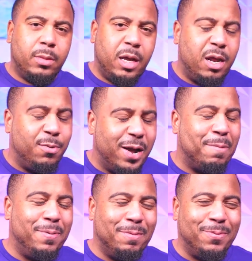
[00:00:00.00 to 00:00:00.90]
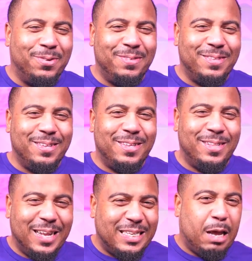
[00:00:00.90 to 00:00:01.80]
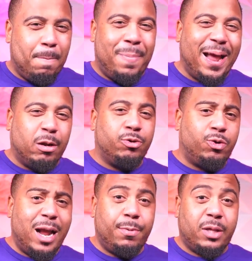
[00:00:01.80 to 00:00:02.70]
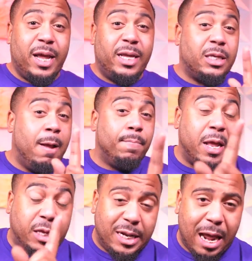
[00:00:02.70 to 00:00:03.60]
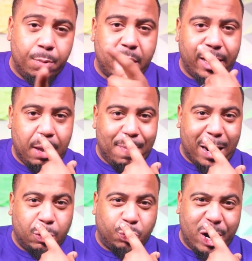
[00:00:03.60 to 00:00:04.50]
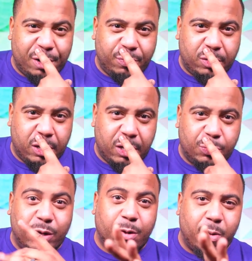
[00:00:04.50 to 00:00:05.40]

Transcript: anyway, people, let's get back on track with things. And today we're gonna get back on track with things with the